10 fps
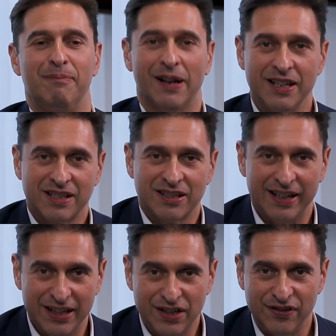I'm pleased to
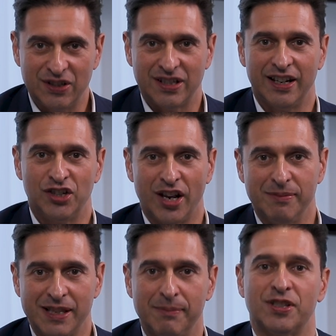interview today
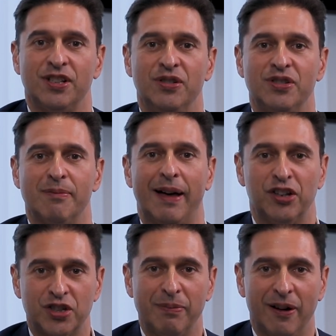James Libson, who's the
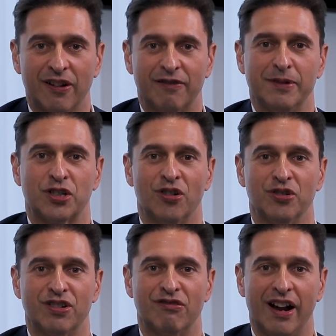managing partner of
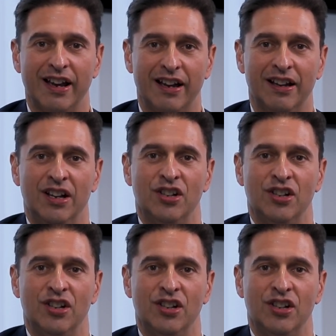Mishcon de Reya.